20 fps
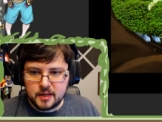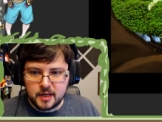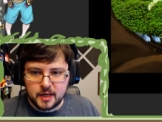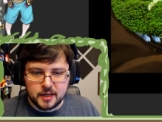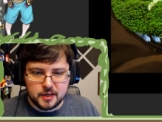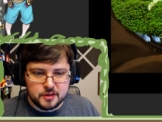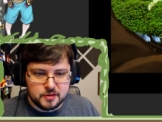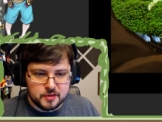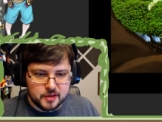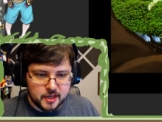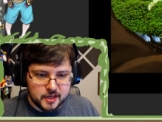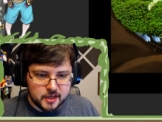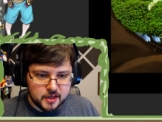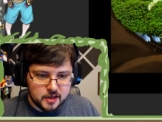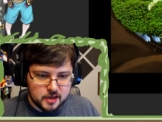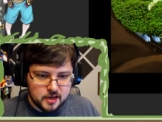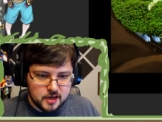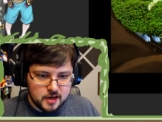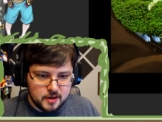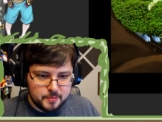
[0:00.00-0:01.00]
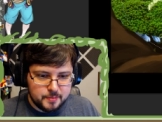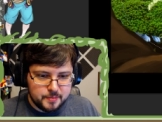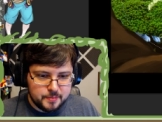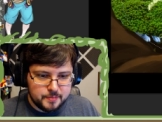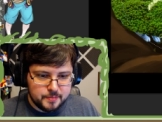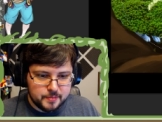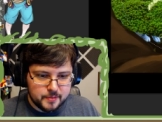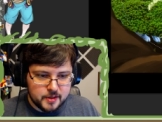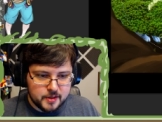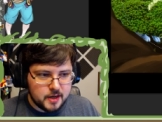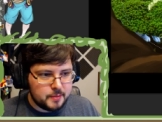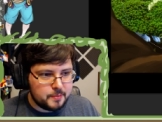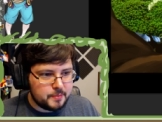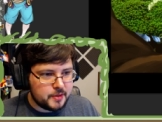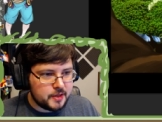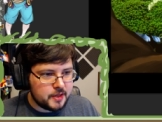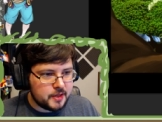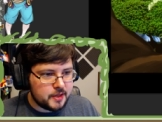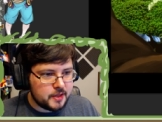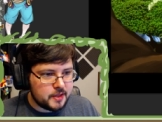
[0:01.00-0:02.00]
I can do like a
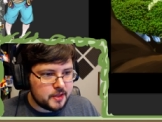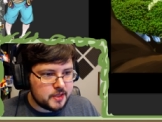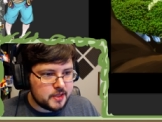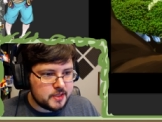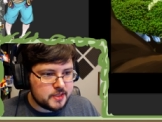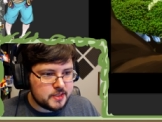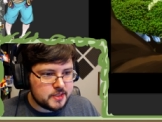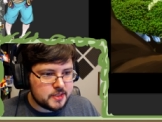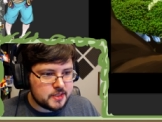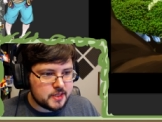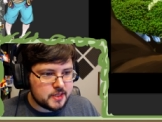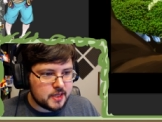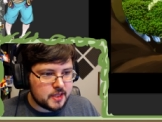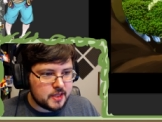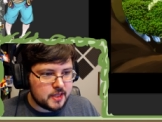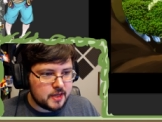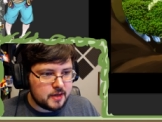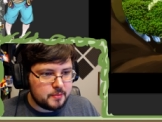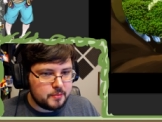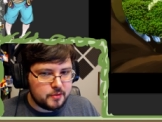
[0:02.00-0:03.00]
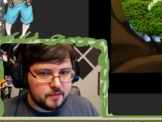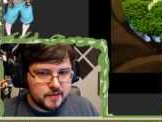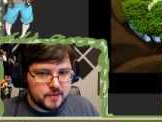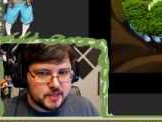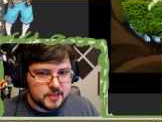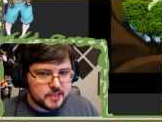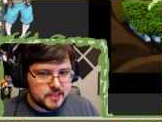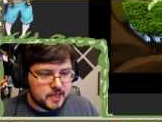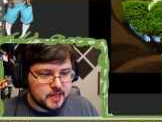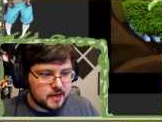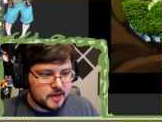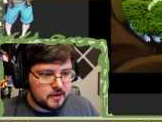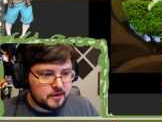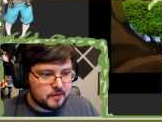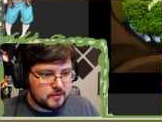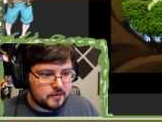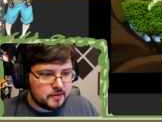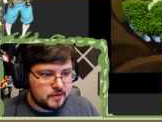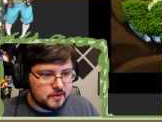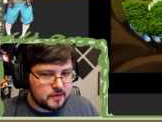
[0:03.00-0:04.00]
copy this and then move this
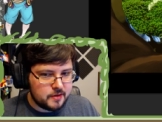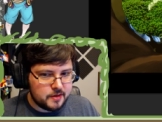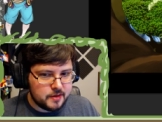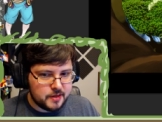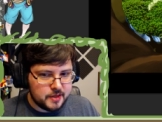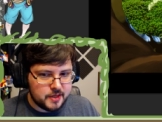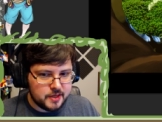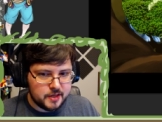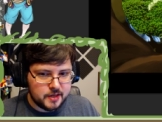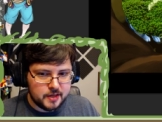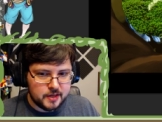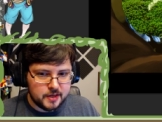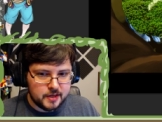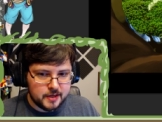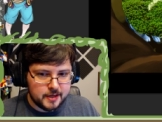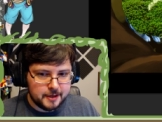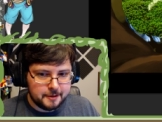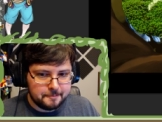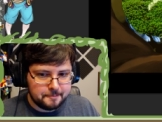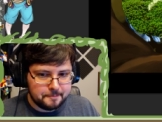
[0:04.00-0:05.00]
down here